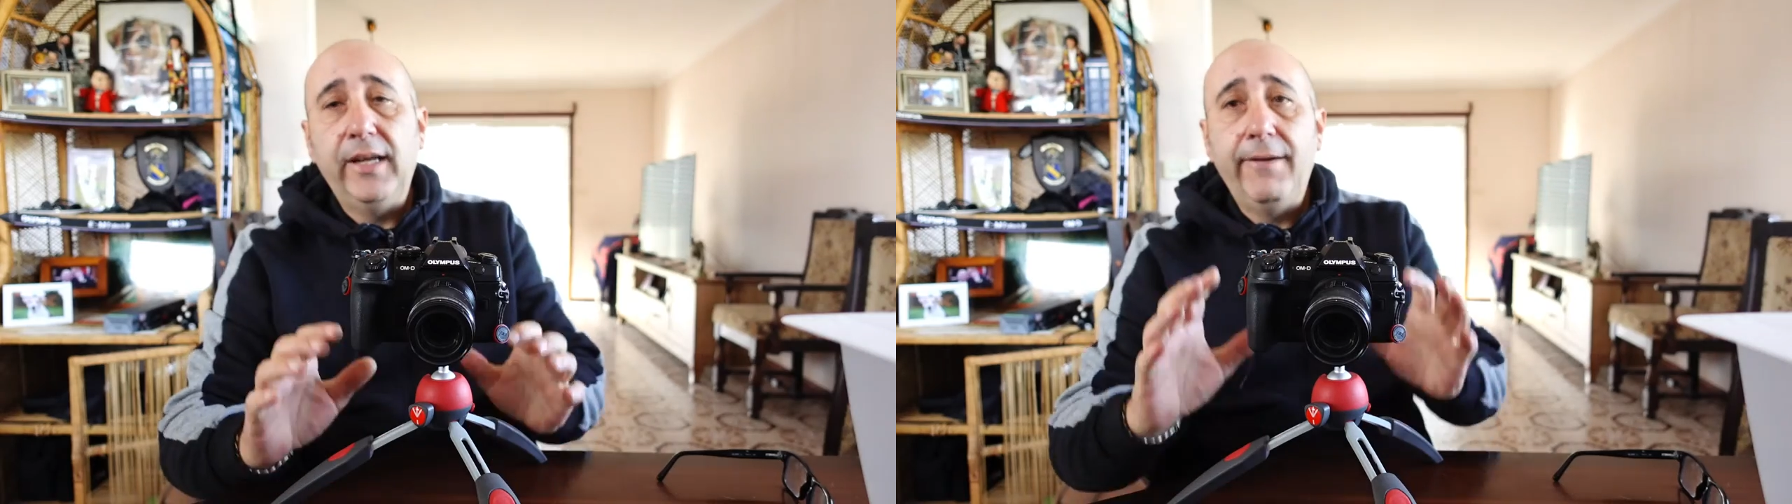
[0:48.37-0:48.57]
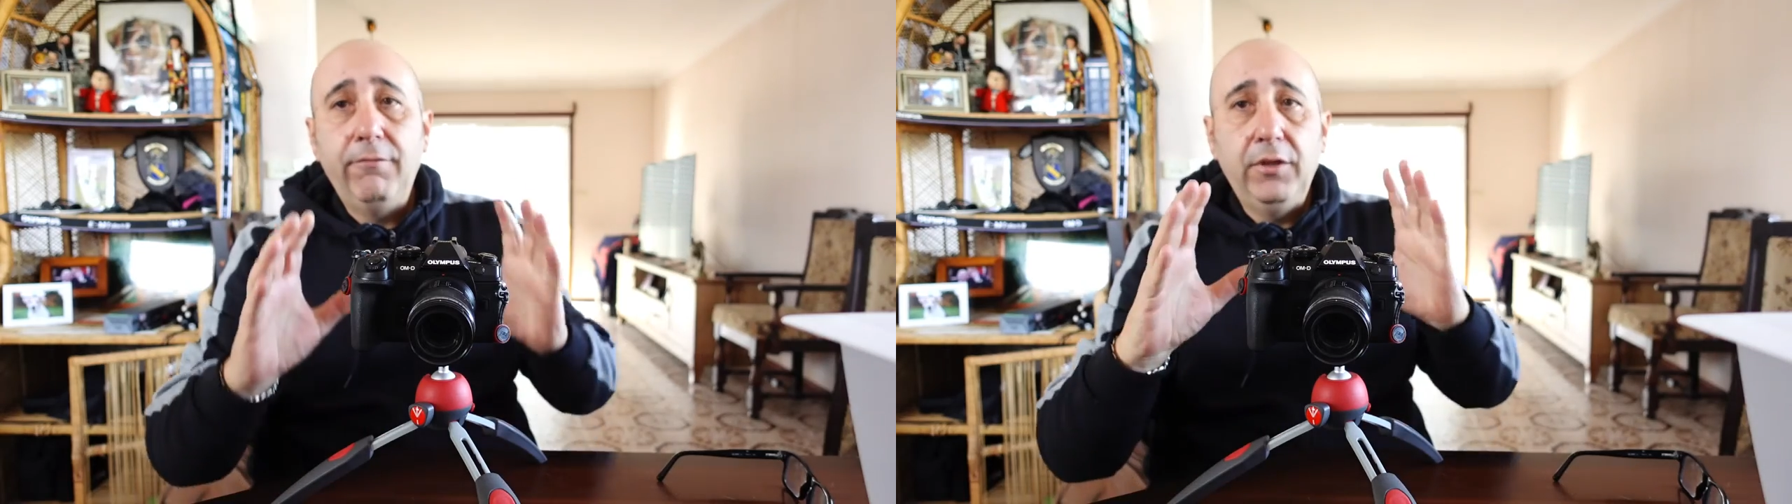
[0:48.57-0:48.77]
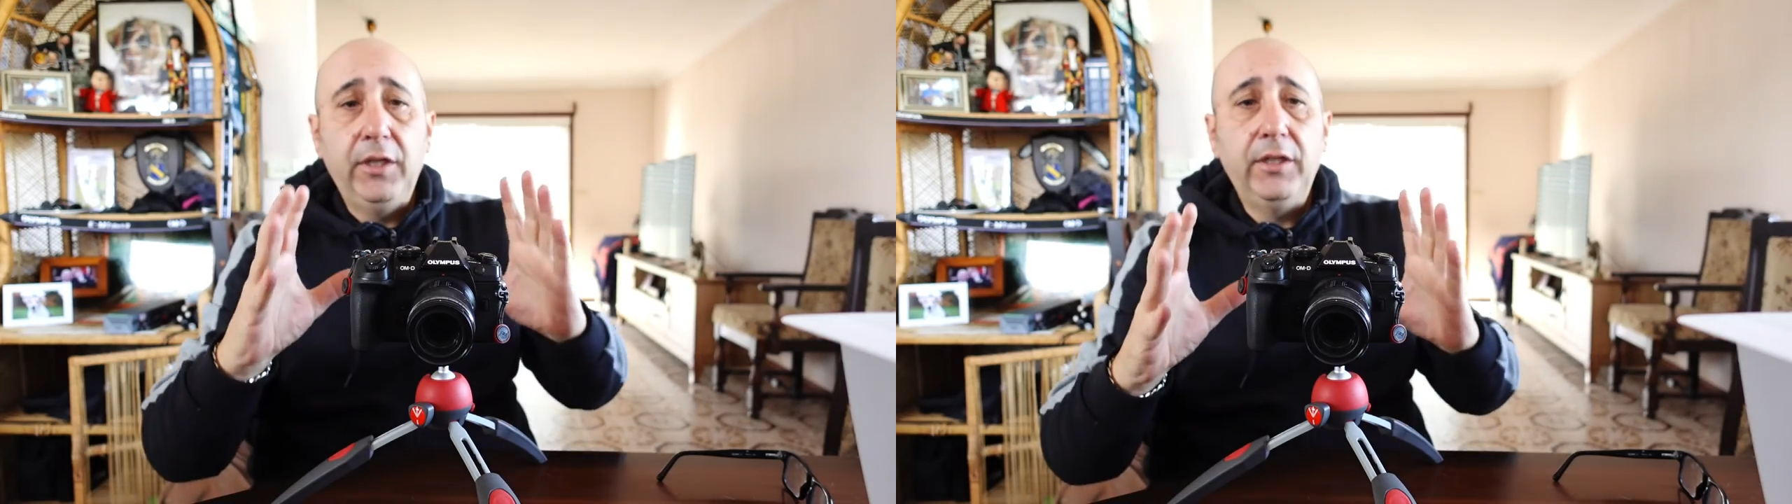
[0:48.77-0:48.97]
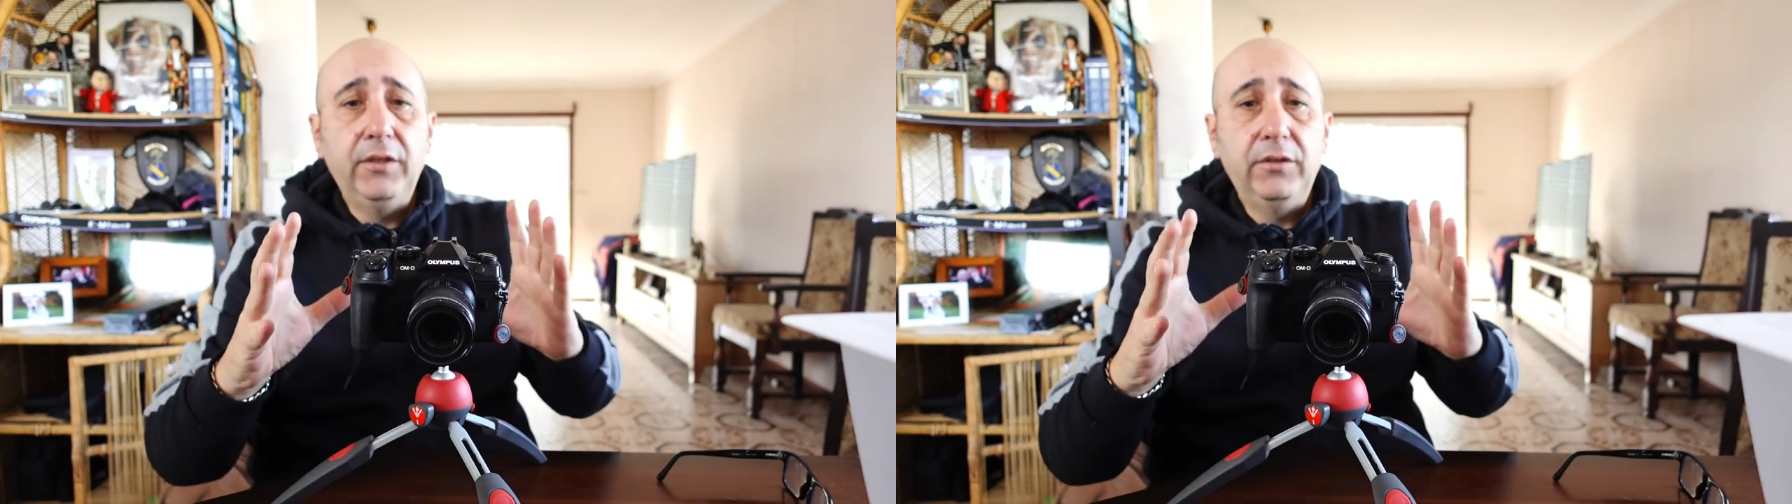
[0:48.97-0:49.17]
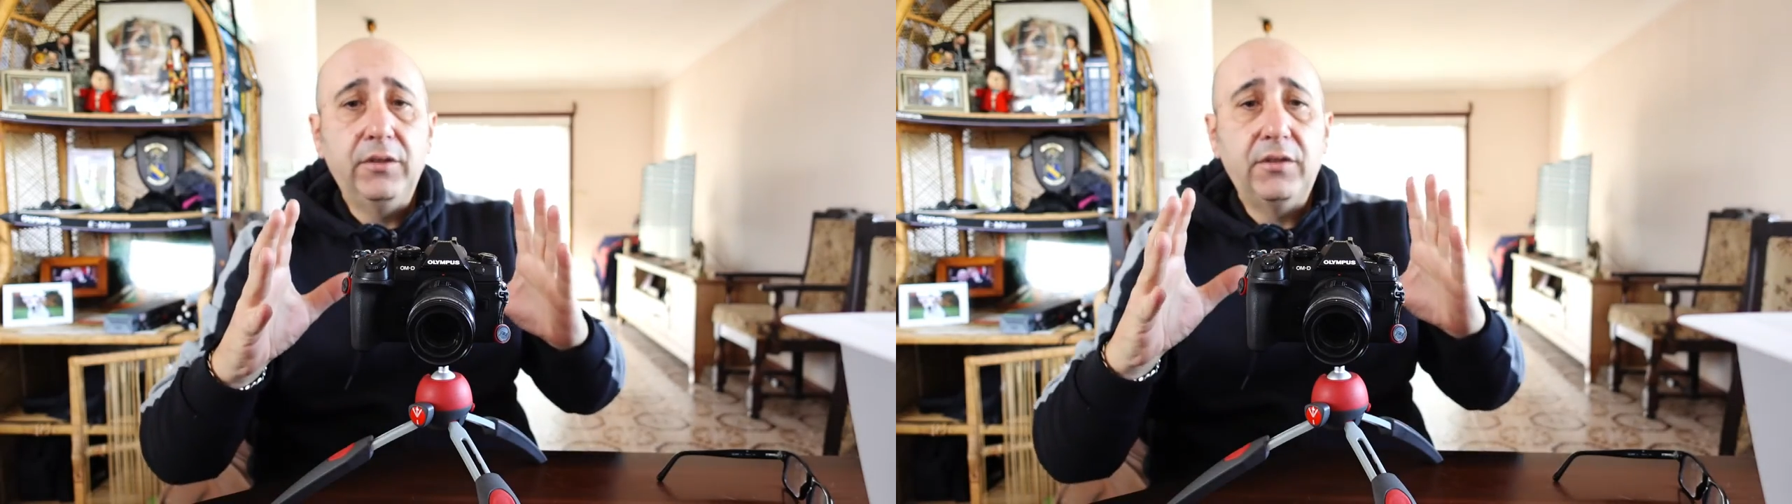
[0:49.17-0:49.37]

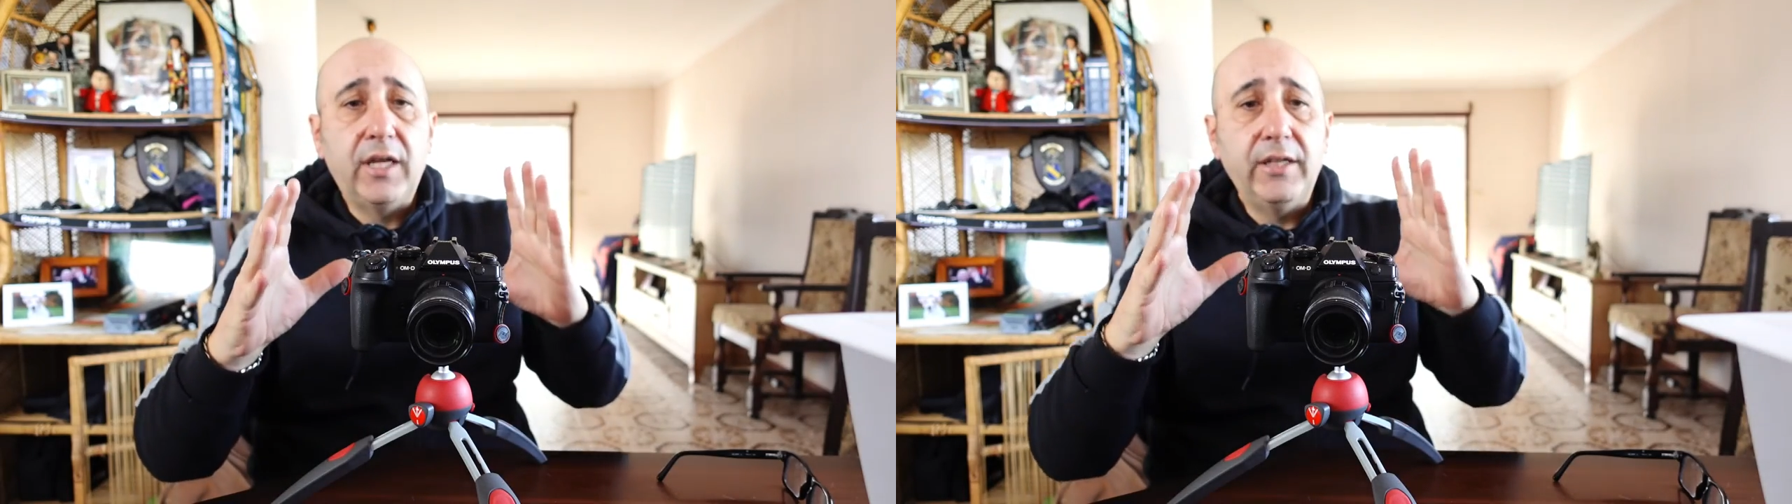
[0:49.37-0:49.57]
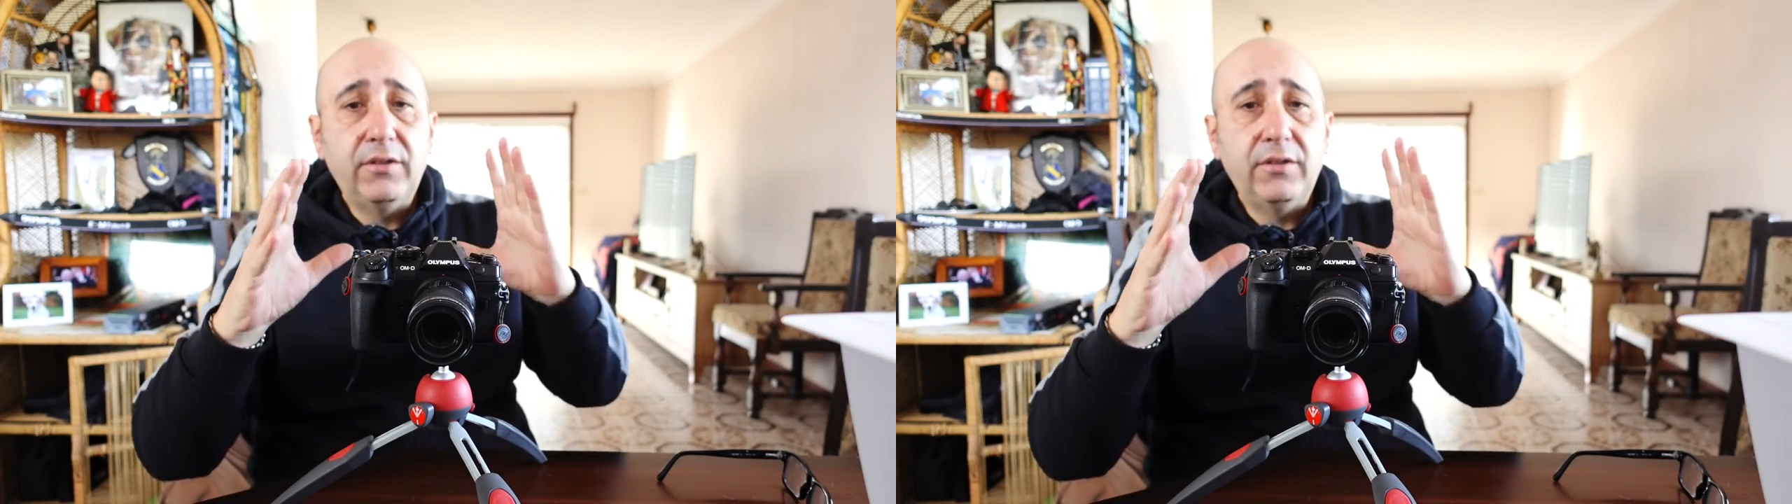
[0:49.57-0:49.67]
everything to stay